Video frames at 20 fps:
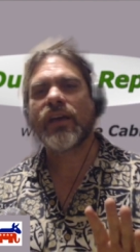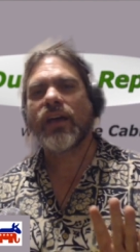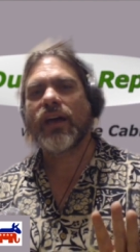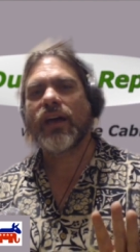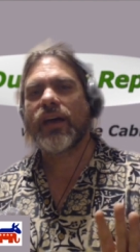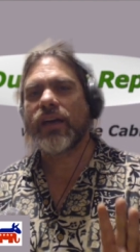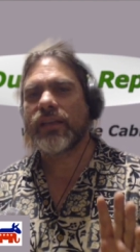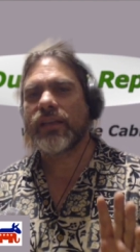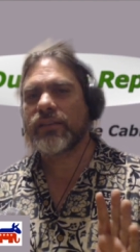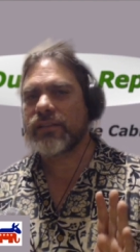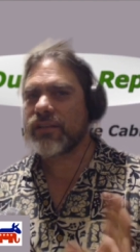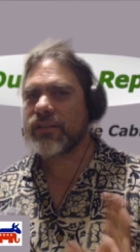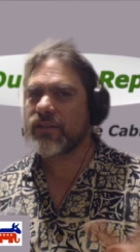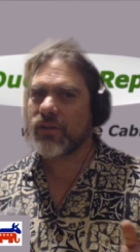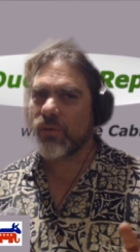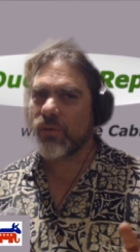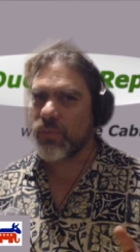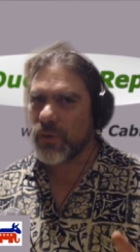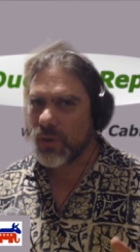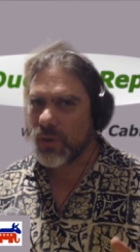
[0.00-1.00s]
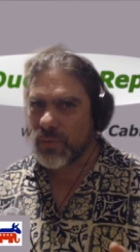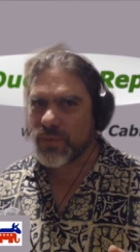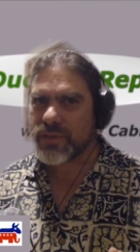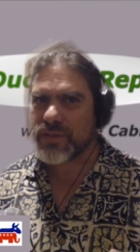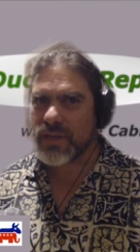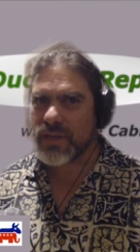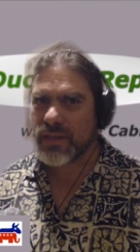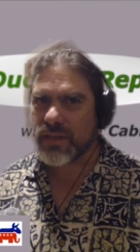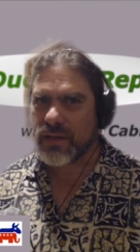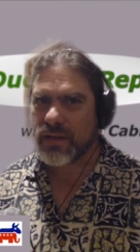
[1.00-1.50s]
And you know, we
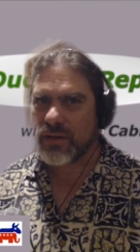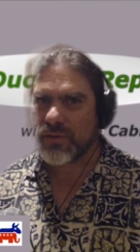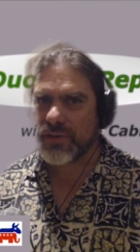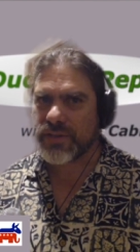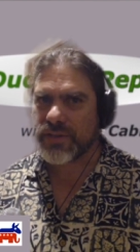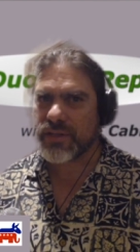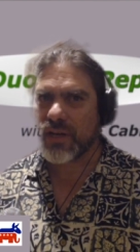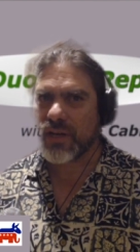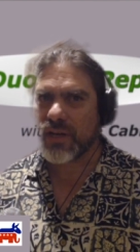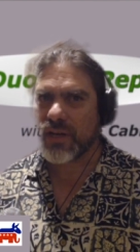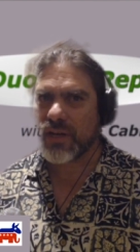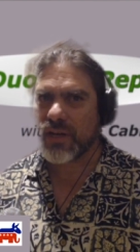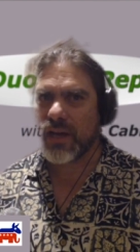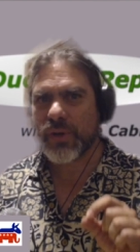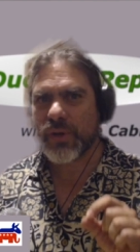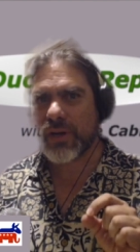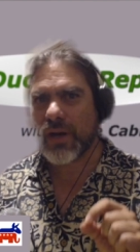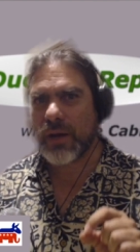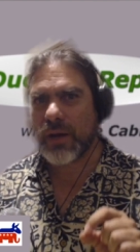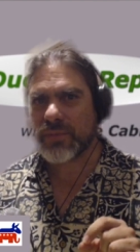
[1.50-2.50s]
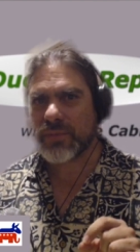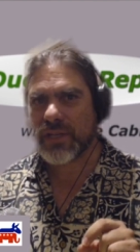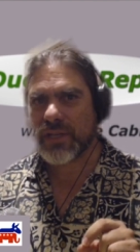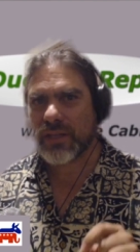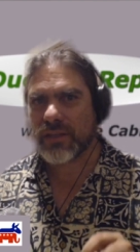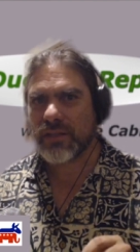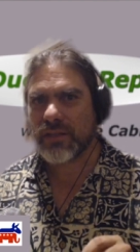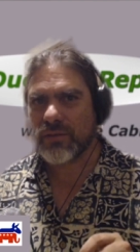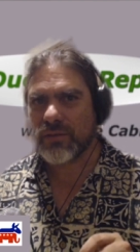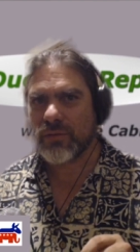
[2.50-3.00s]
always say that all the time, but mm-hmm. I'm
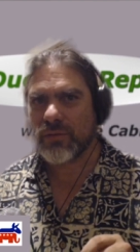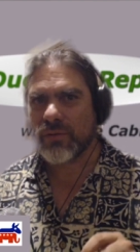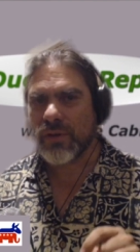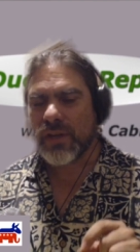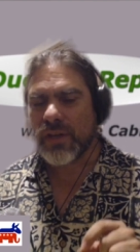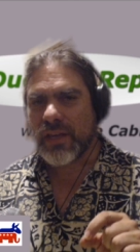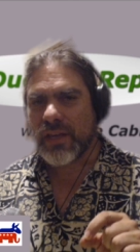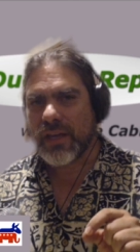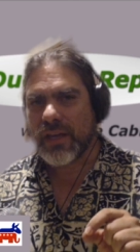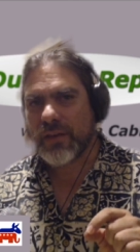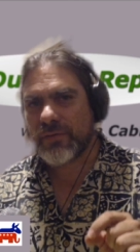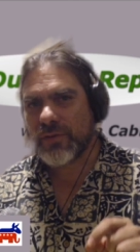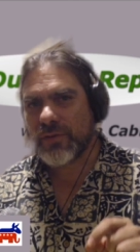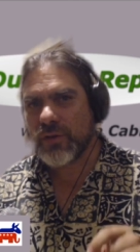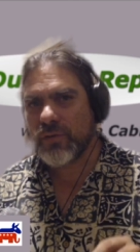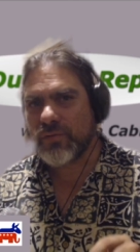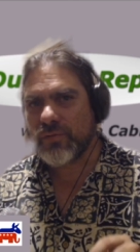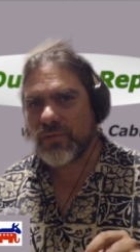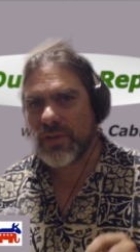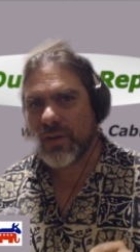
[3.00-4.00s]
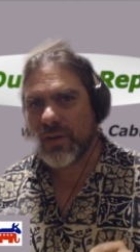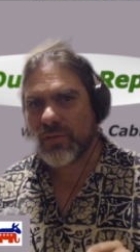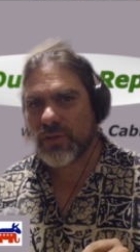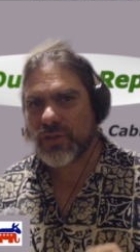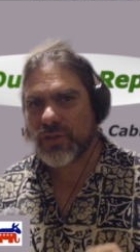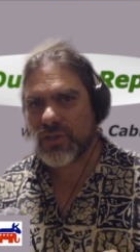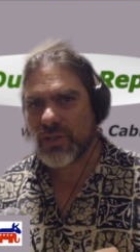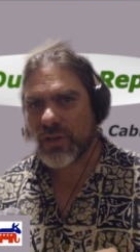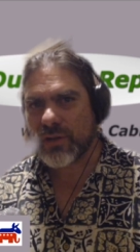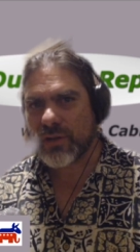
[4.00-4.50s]
telling you, if you've never
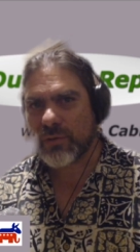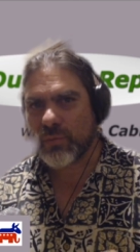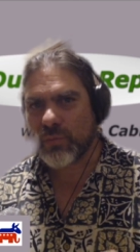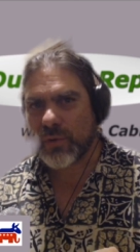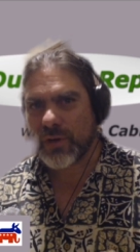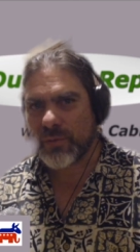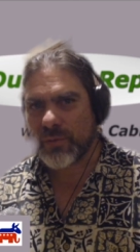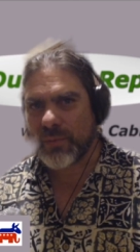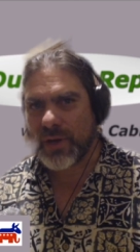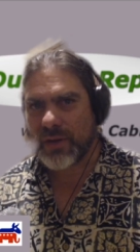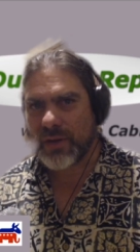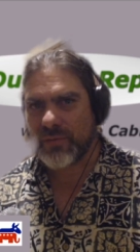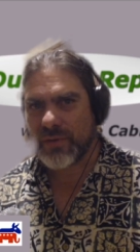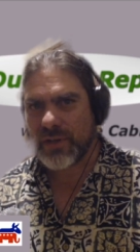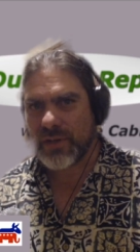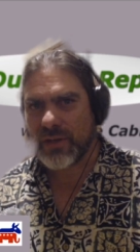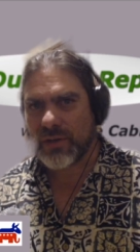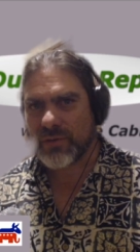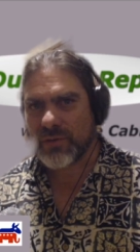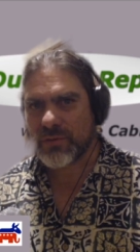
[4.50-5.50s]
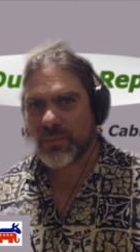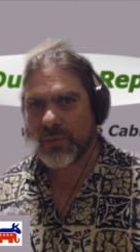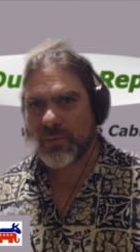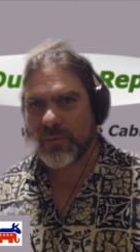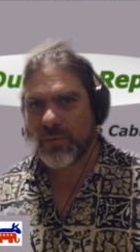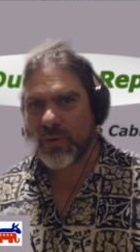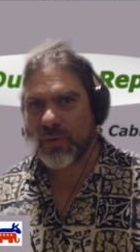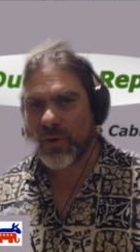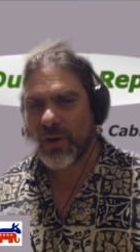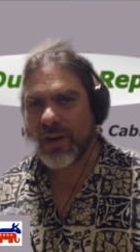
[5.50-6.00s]
shared one of my videos
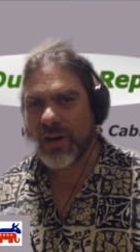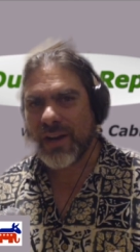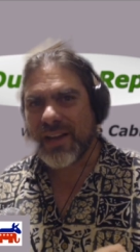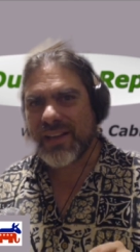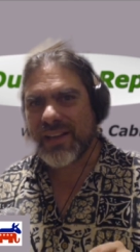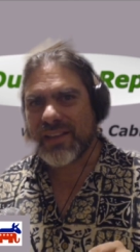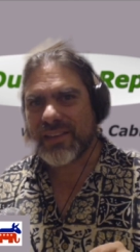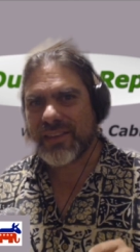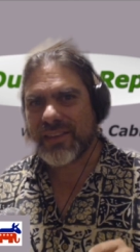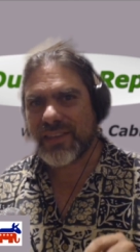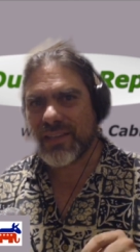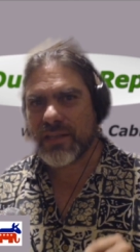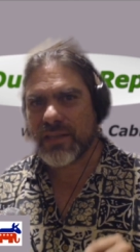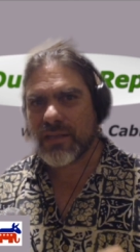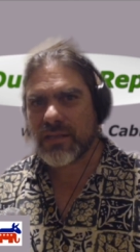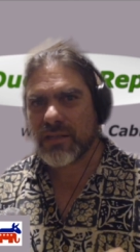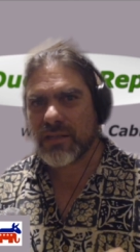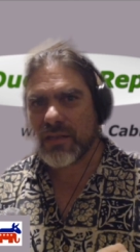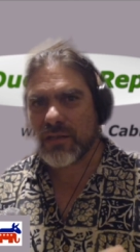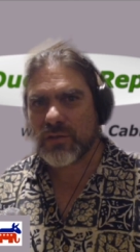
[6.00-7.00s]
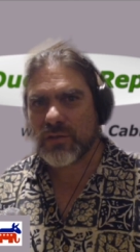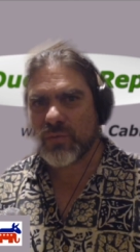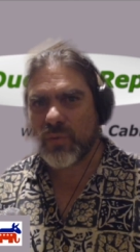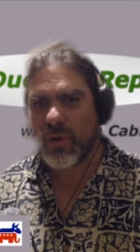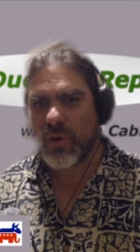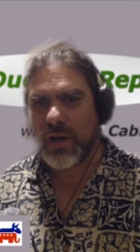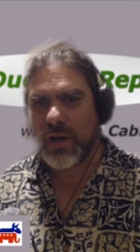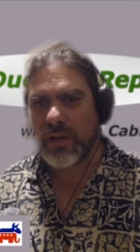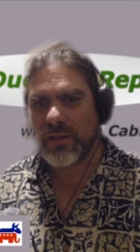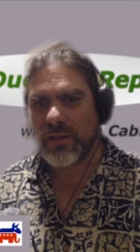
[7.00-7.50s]
before, this is
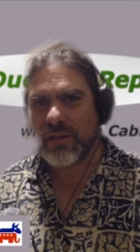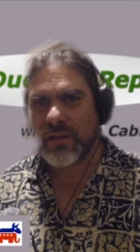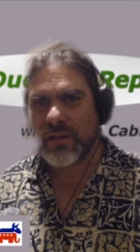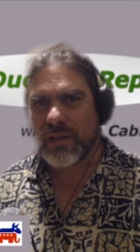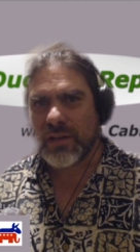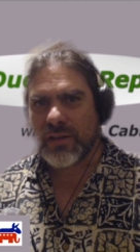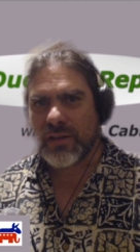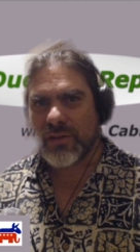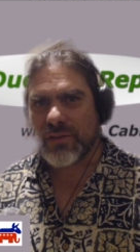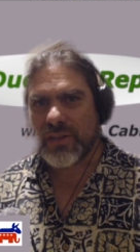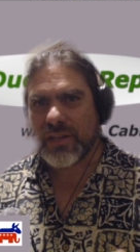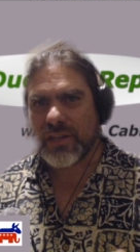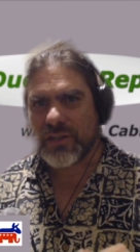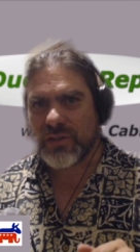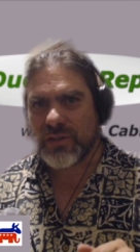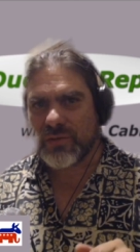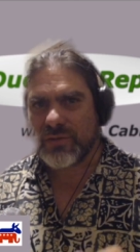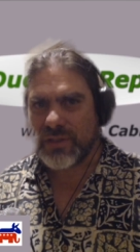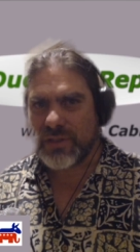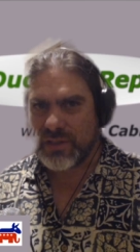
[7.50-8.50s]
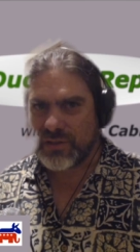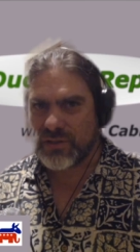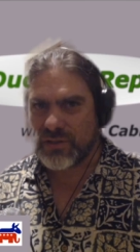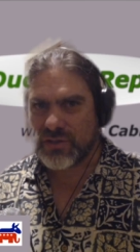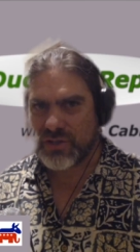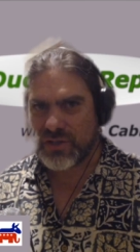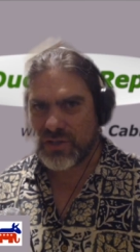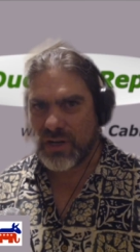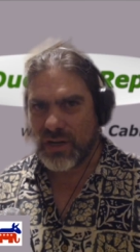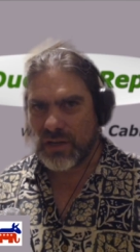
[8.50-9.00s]
one that you need to
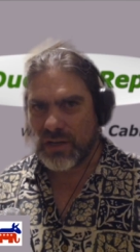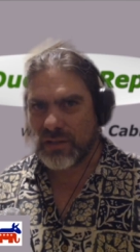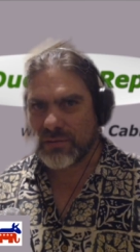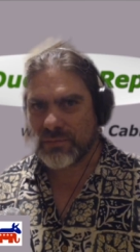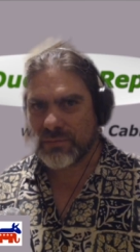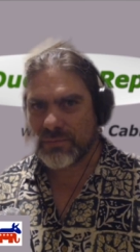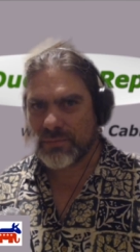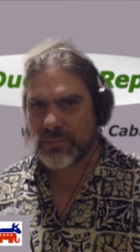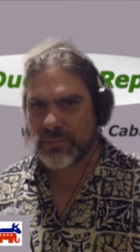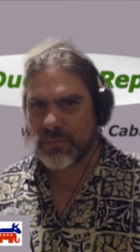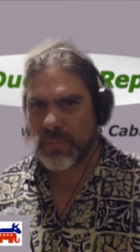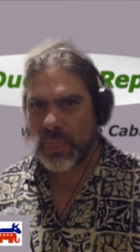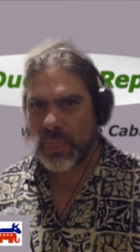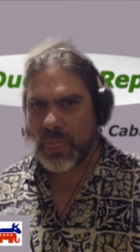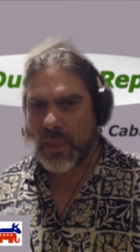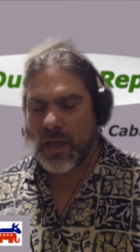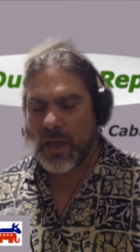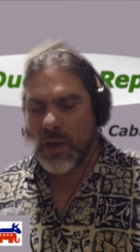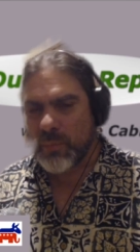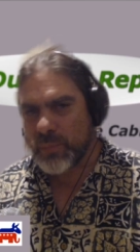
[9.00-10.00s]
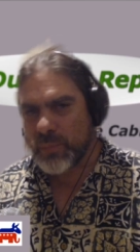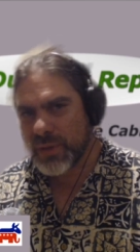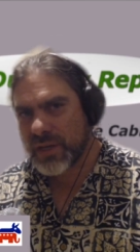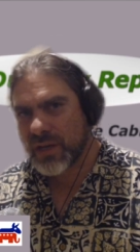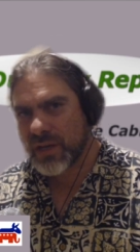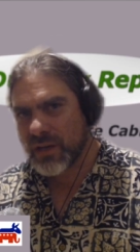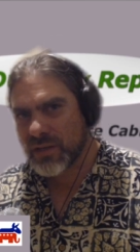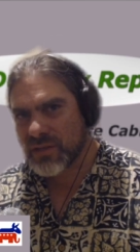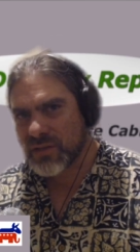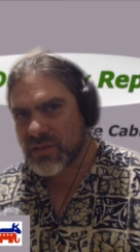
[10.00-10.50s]
share.
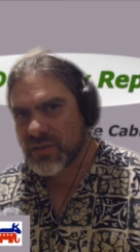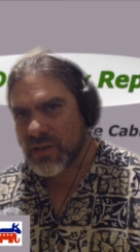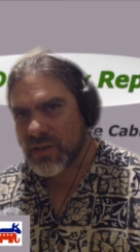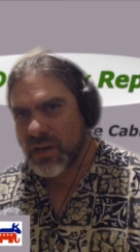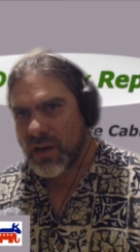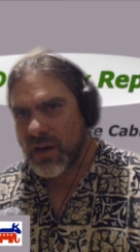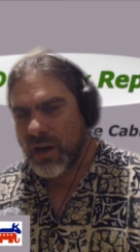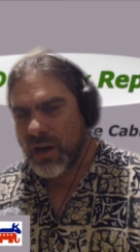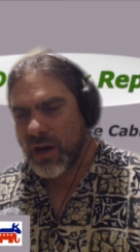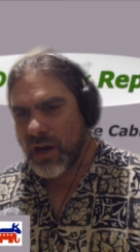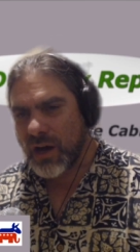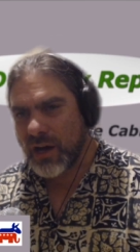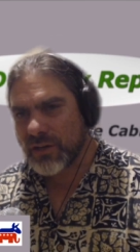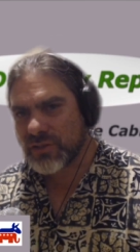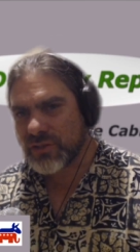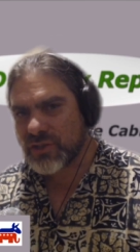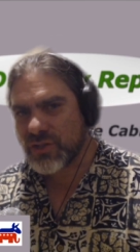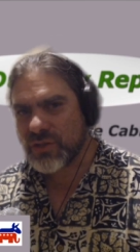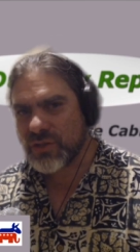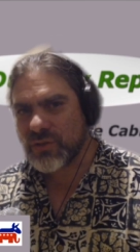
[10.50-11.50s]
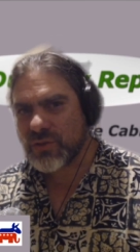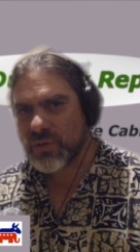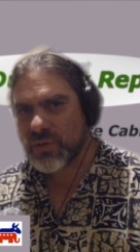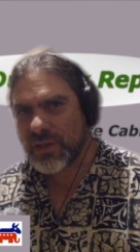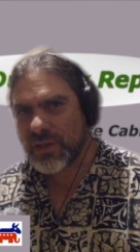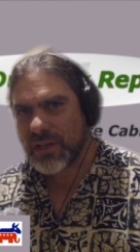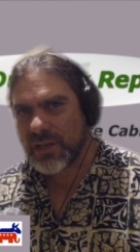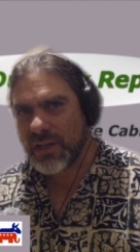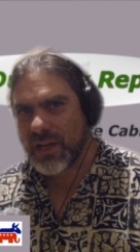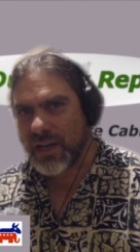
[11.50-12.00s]
Because on June
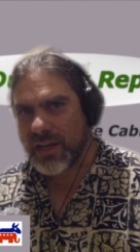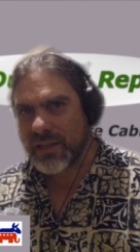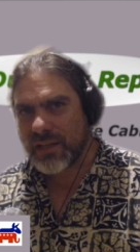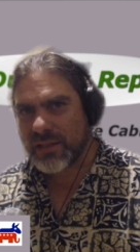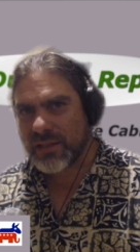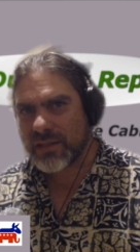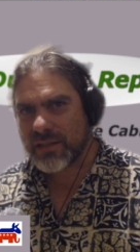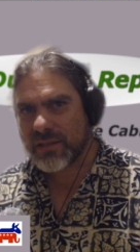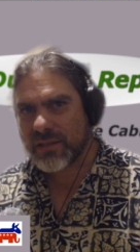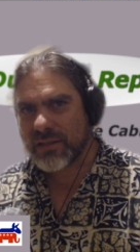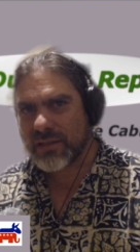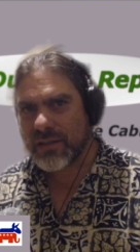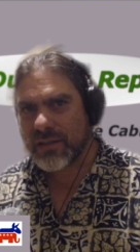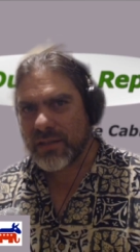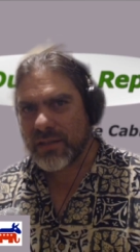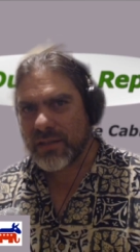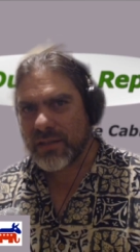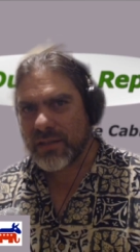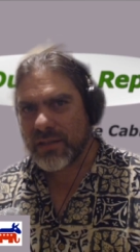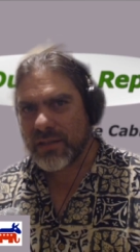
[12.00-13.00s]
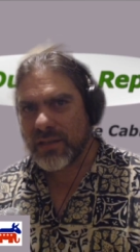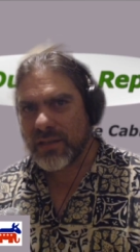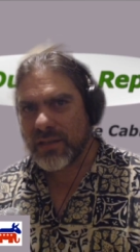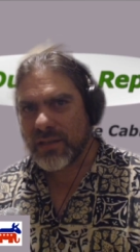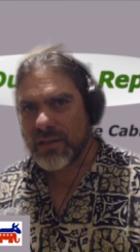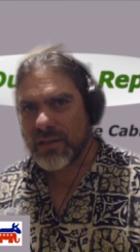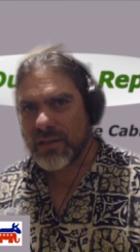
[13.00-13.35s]
29th, the city